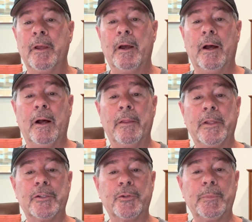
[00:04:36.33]

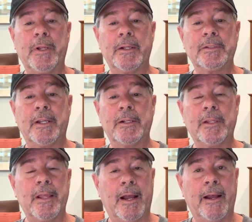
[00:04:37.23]
Then a trip downtown
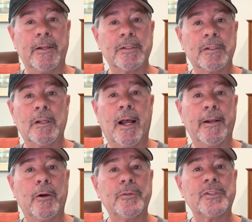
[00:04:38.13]
to the
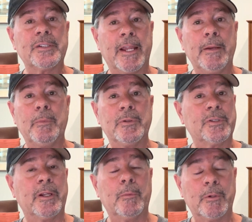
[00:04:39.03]
Idaho State
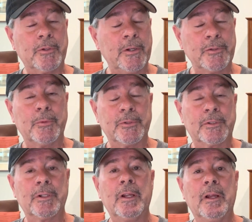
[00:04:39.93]
Museum, which also was